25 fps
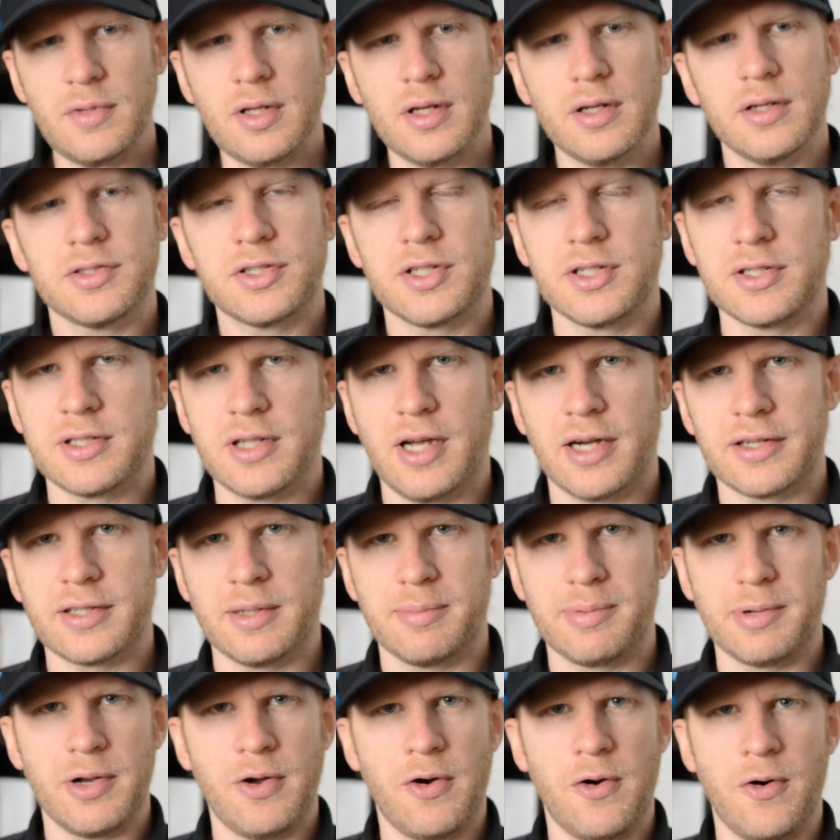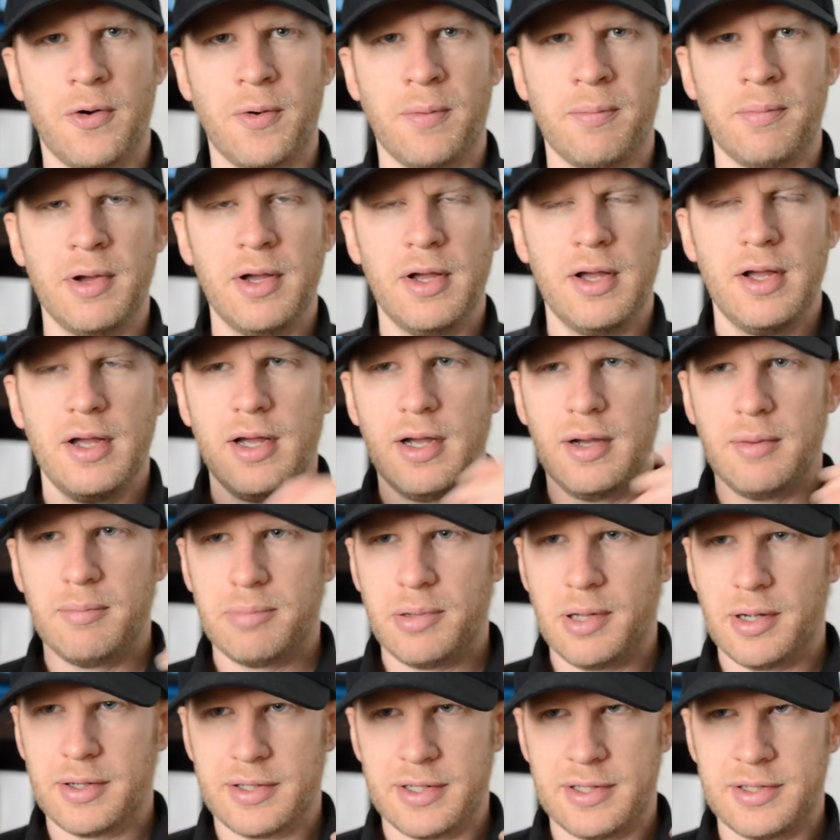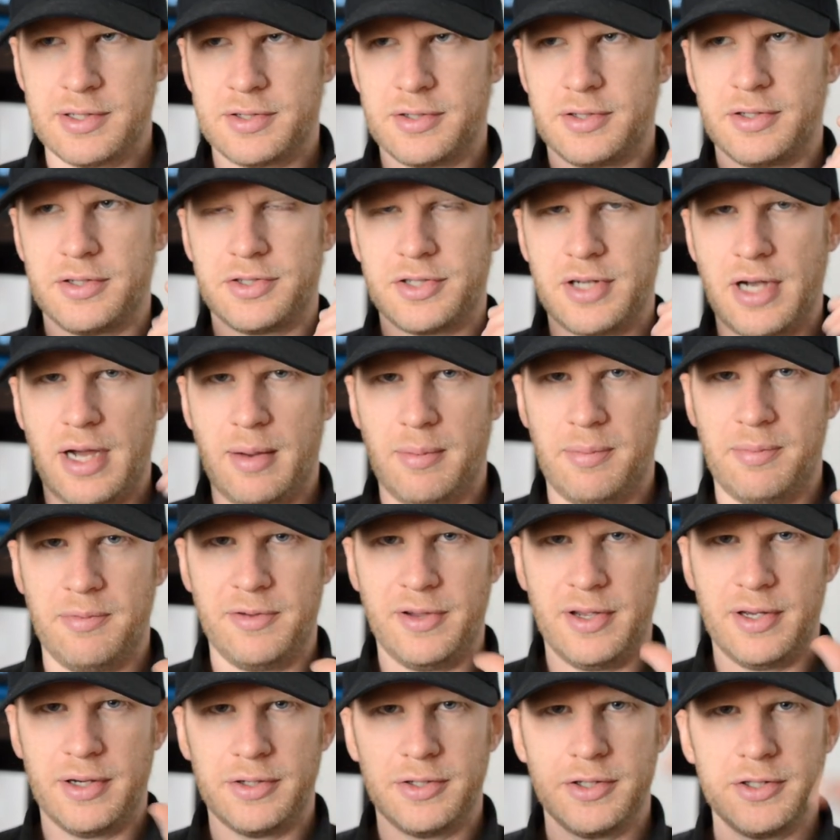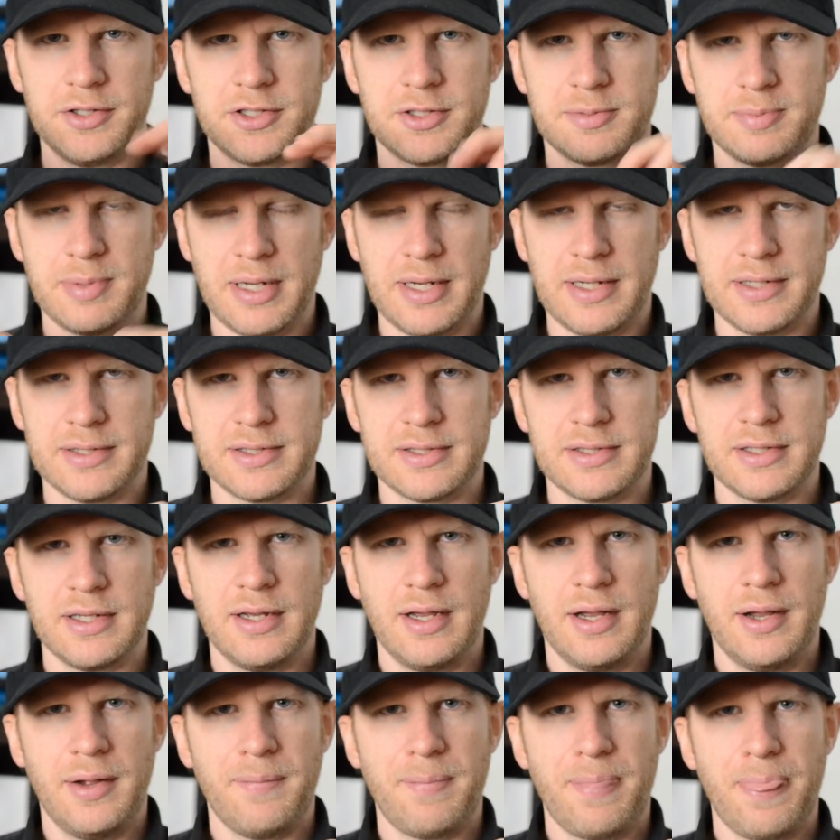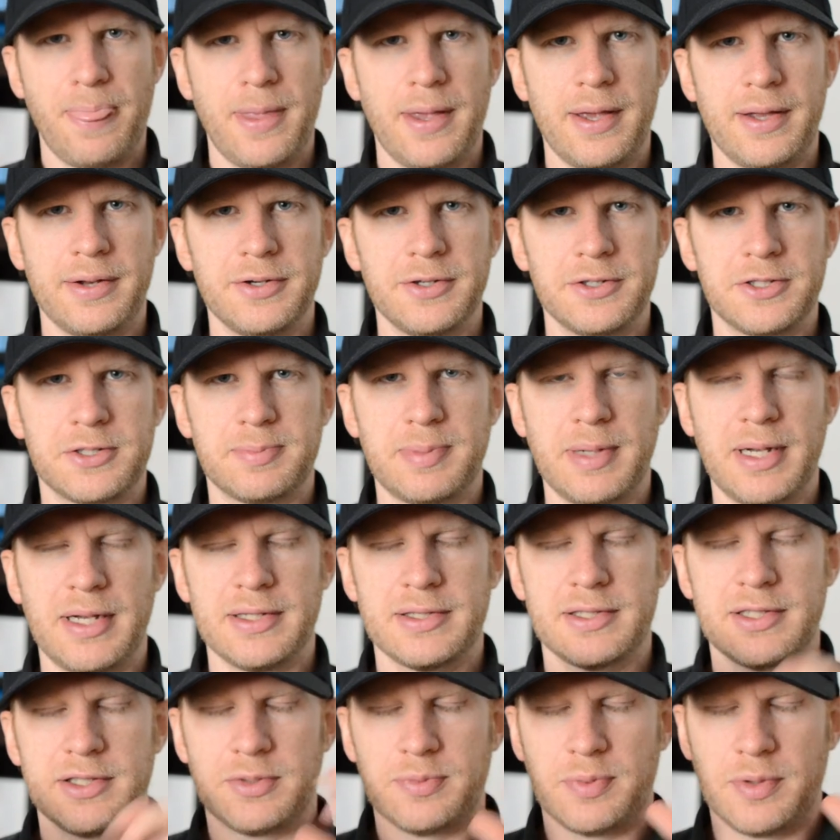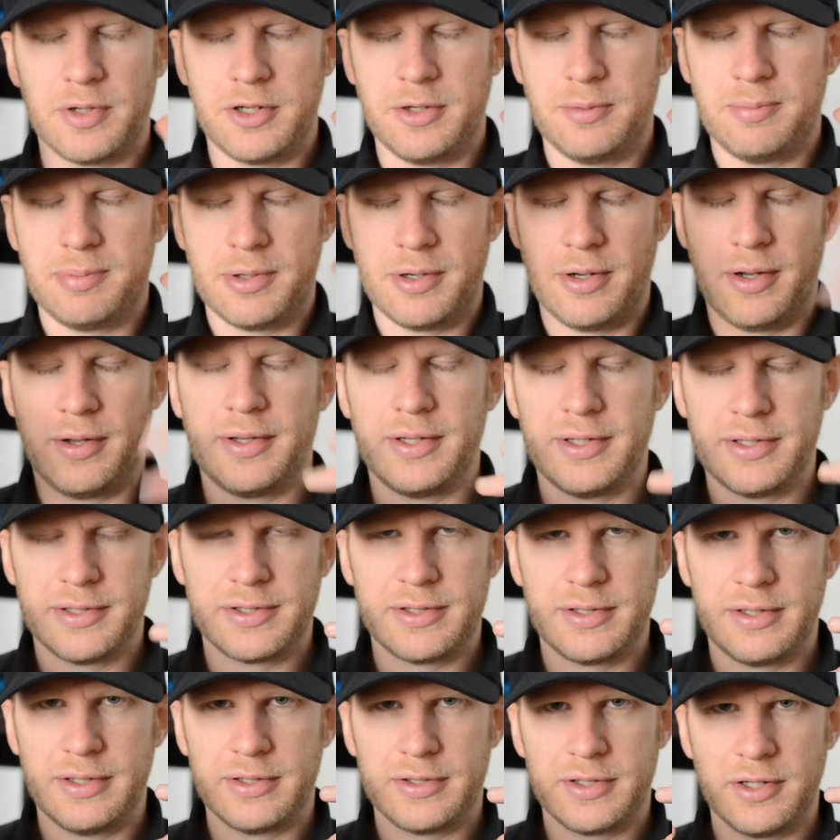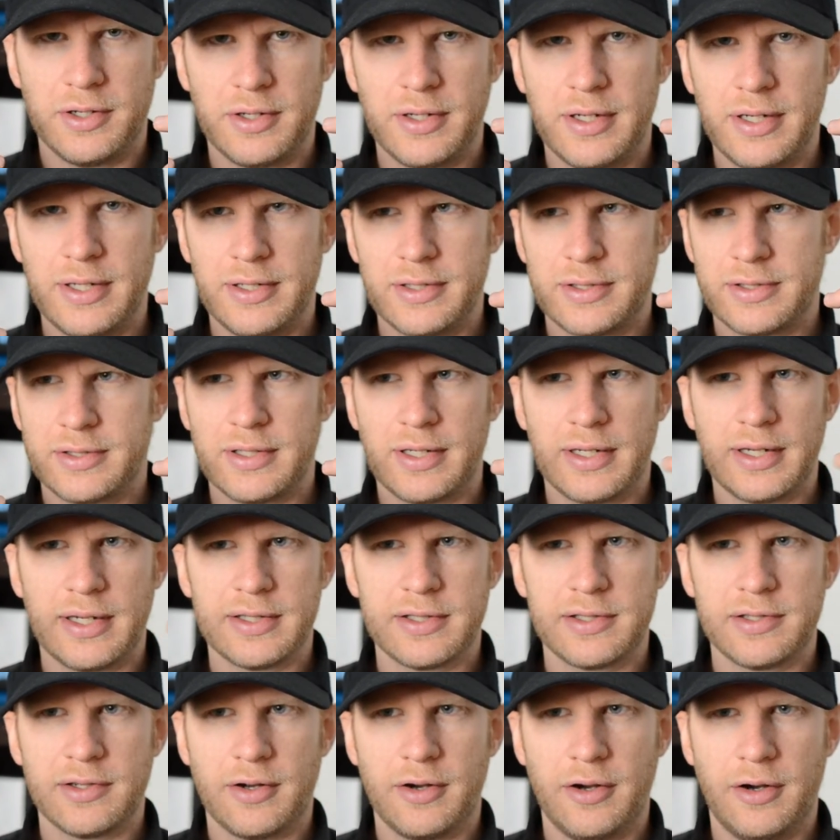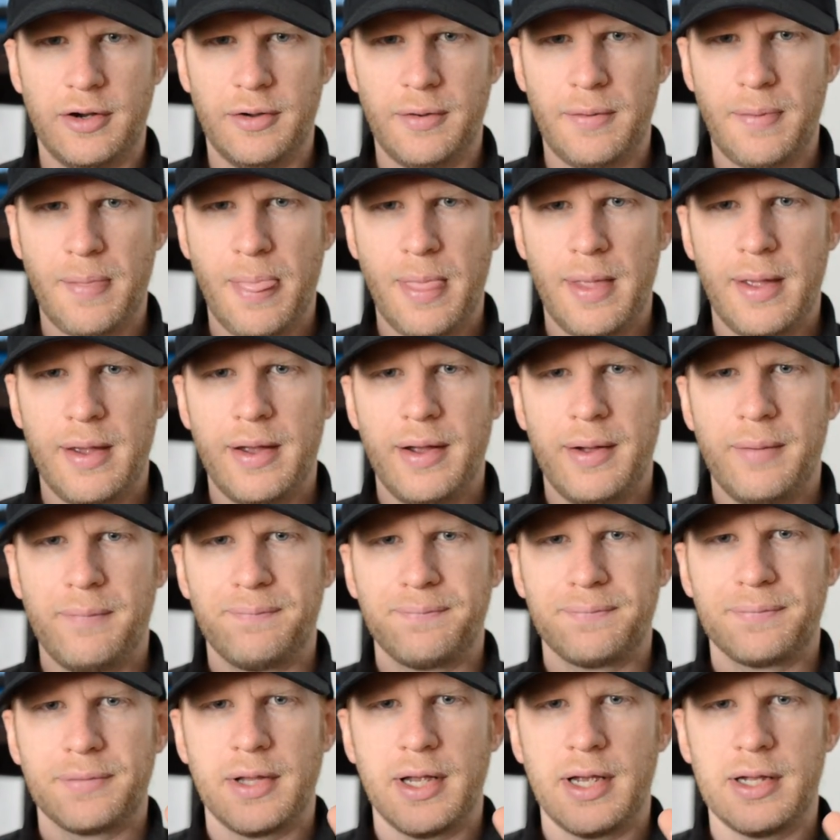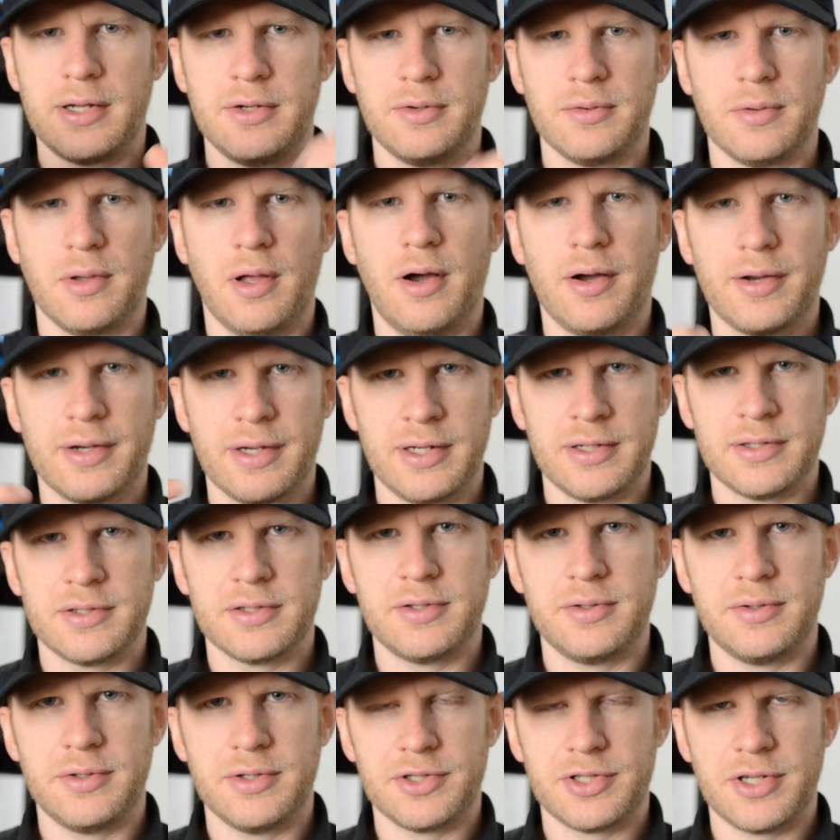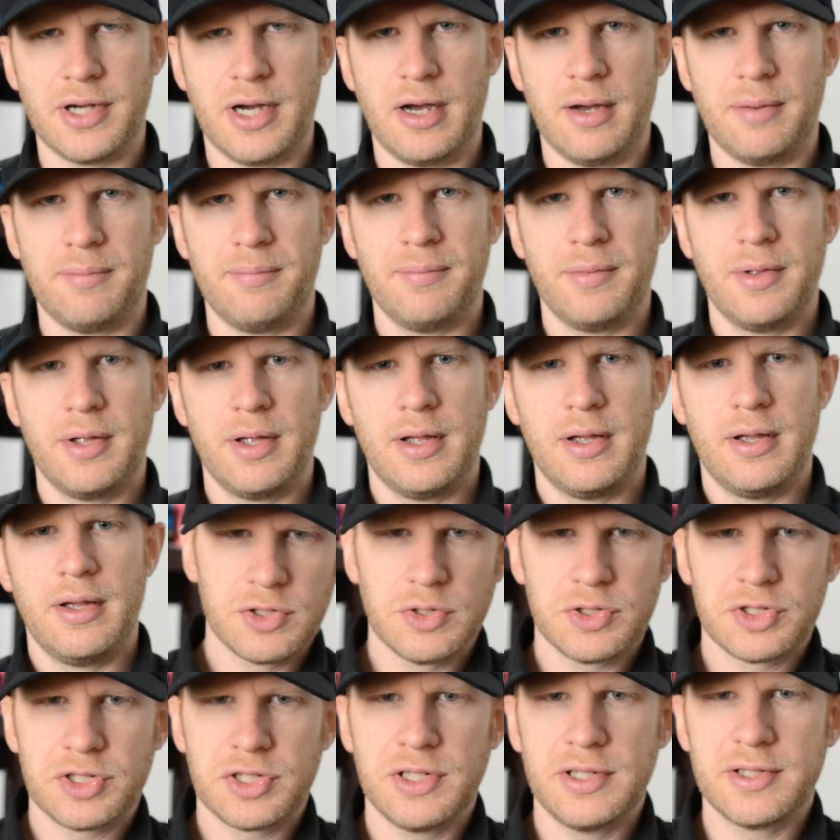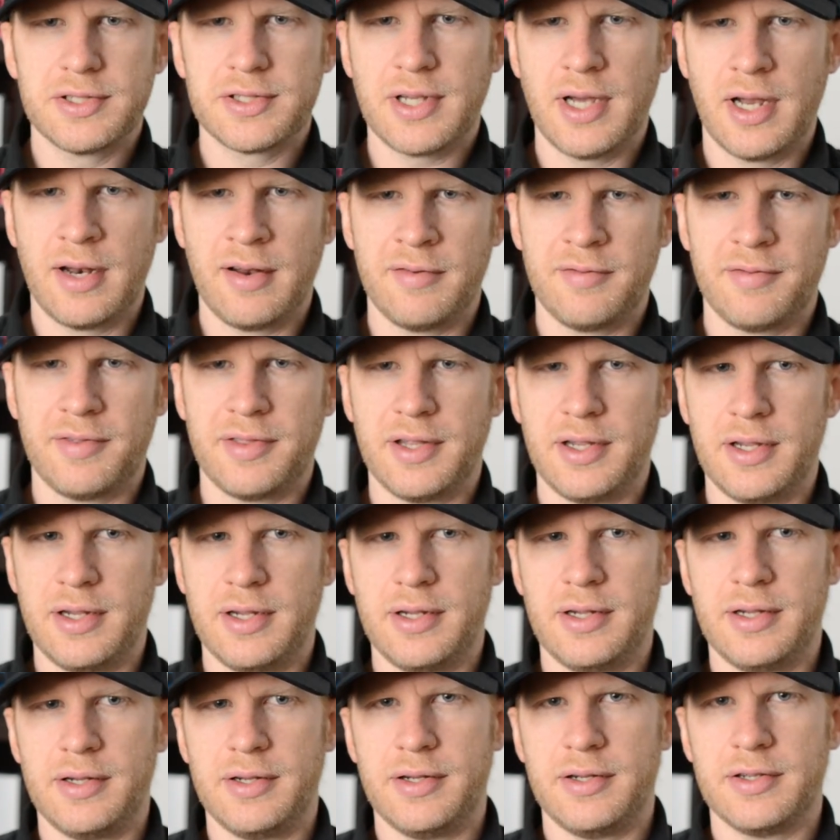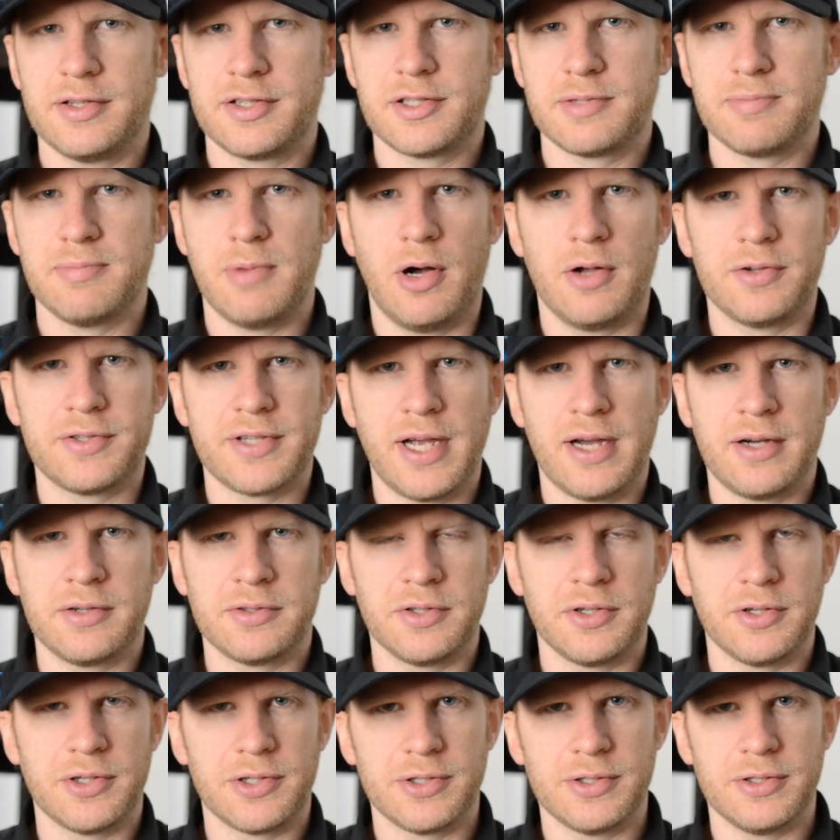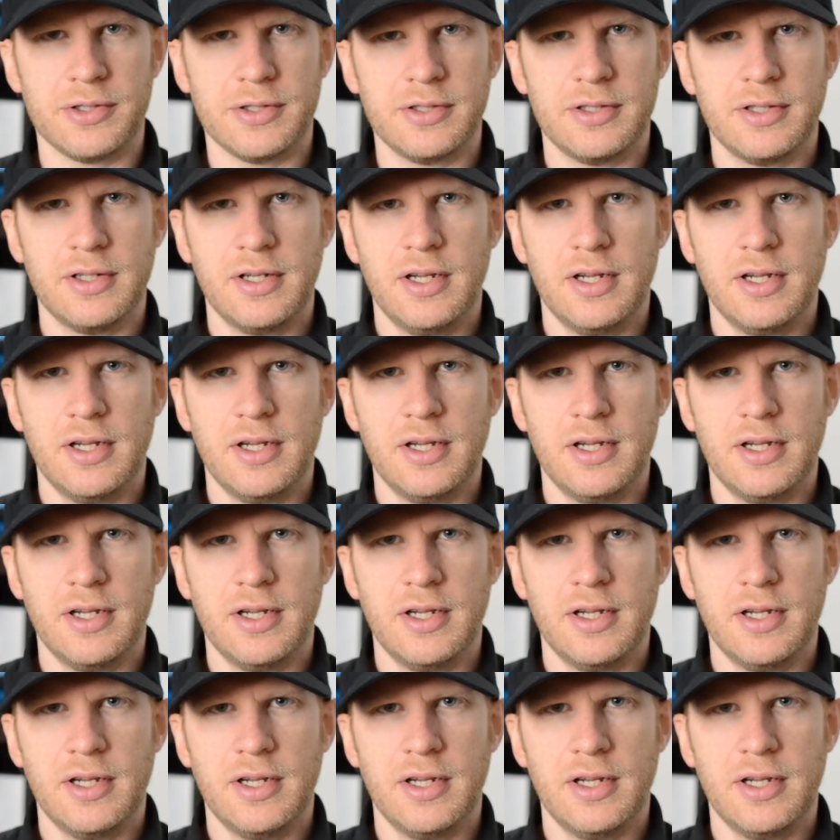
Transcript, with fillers: She's locked up at home, plugged into her job via hood space, and hood space is where you put on these these hoodies, I guess they're called, and you log in to do your job. So she's kind of the small town girl